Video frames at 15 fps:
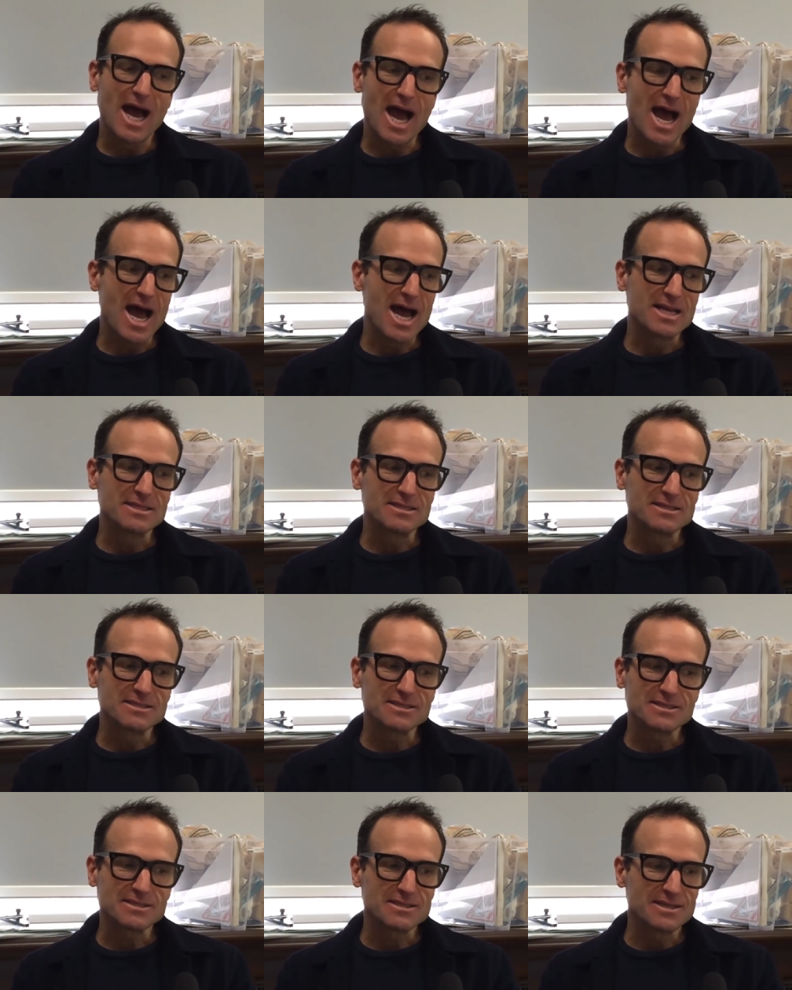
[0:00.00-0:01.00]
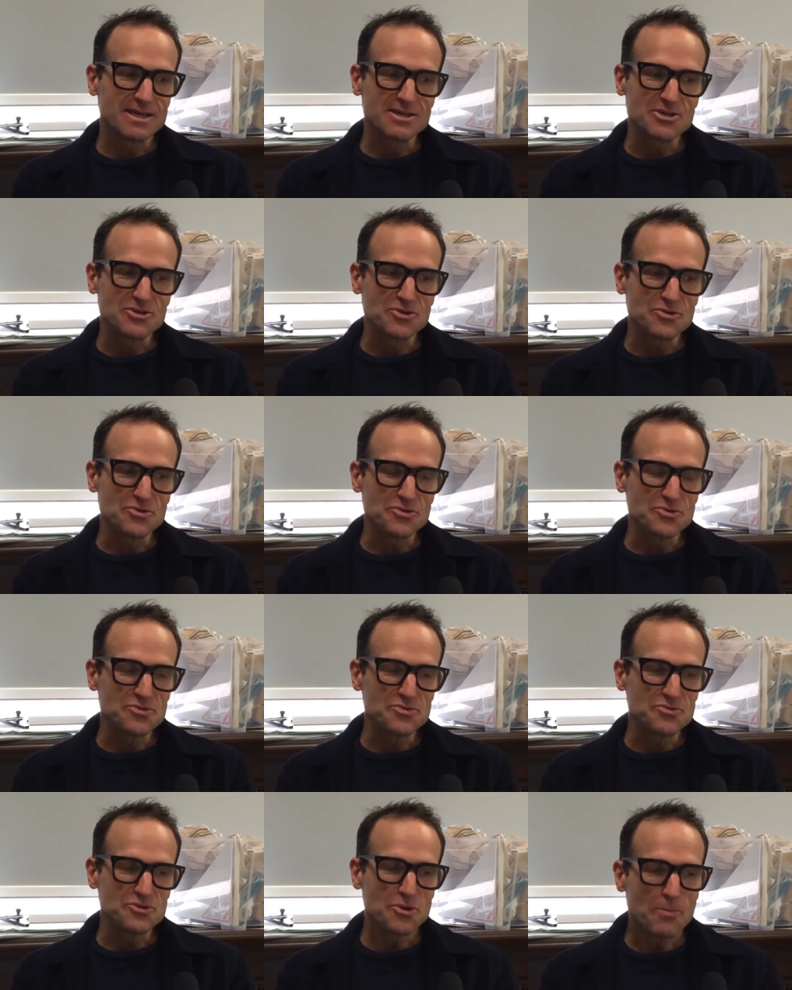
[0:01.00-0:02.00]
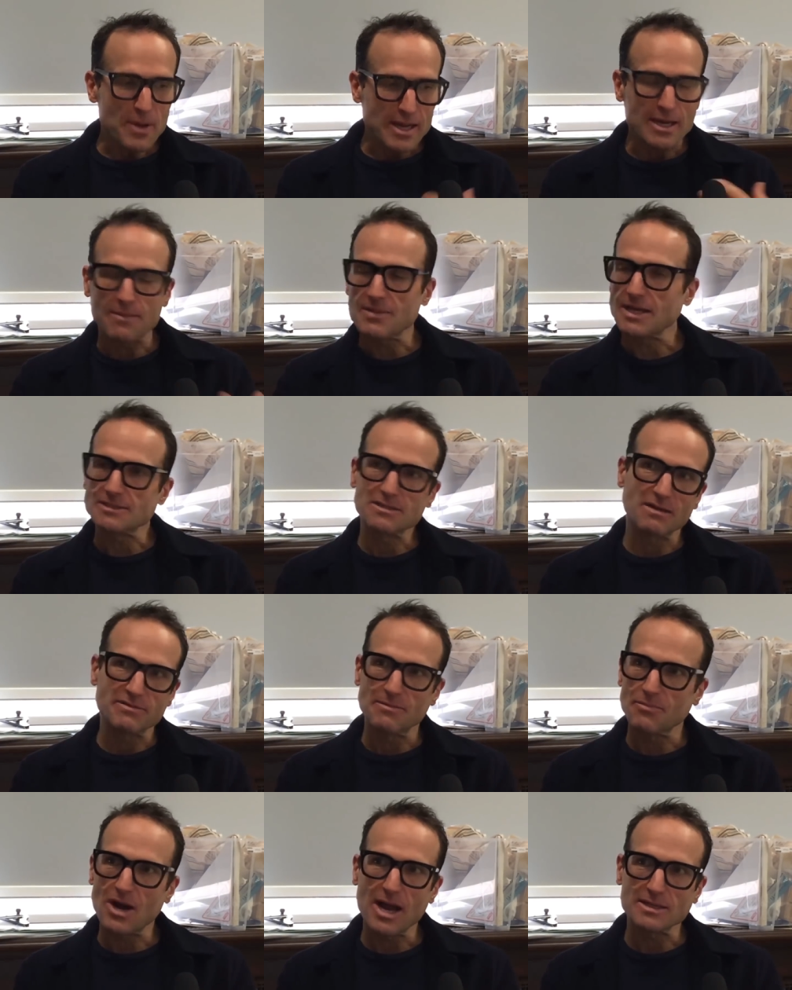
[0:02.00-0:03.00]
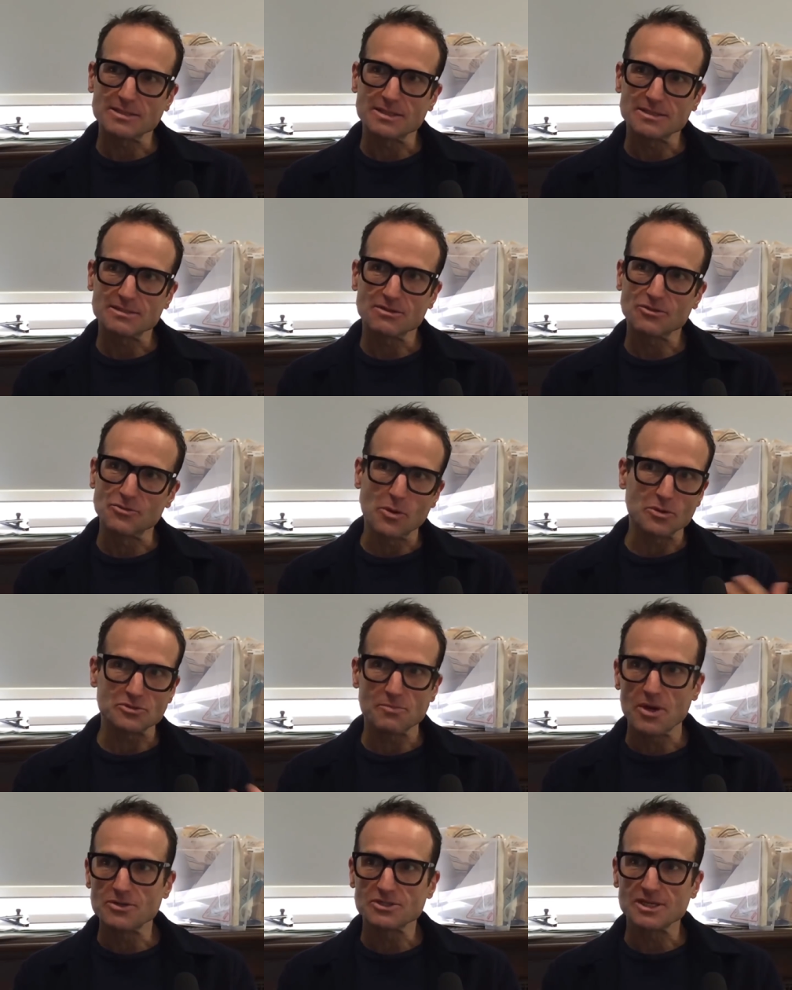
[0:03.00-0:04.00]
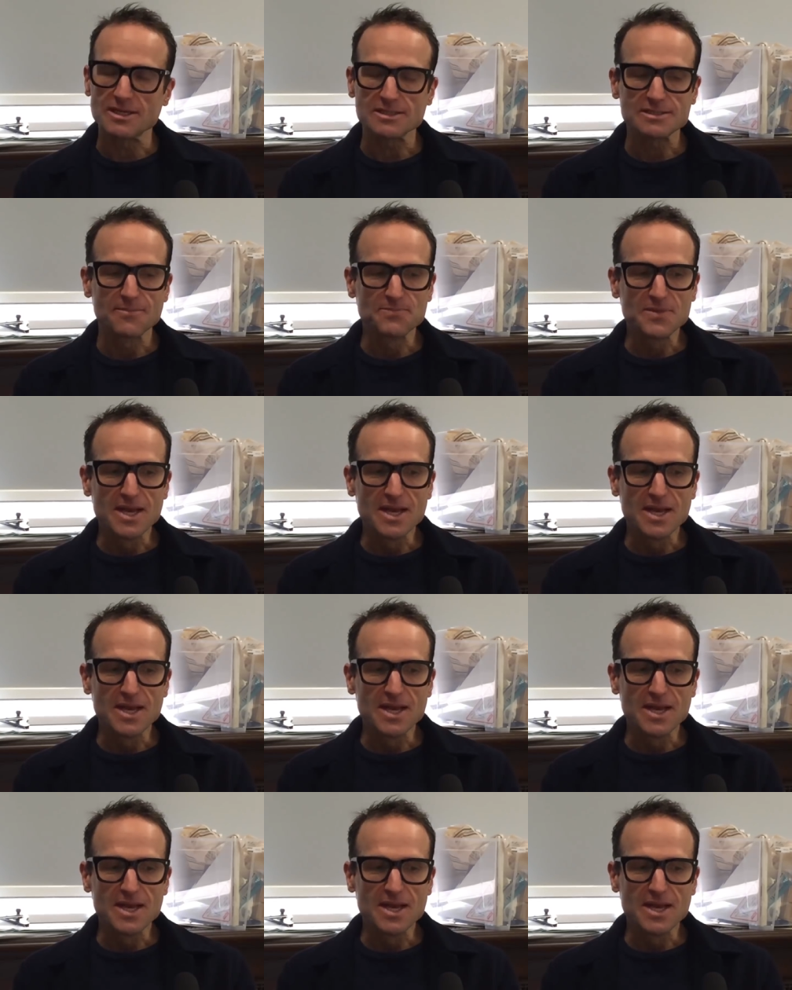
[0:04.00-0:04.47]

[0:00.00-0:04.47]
And you you pick up that stuff in practice through osmosis.